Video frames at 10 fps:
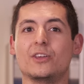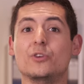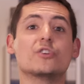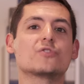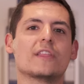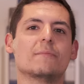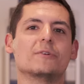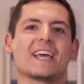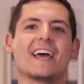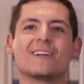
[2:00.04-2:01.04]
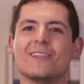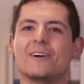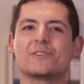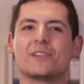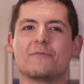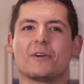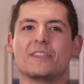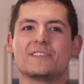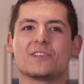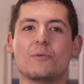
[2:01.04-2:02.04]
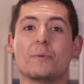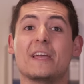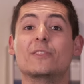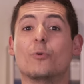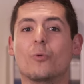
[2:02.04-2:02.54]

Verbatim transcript: You can try the most ecologically friendly soap in the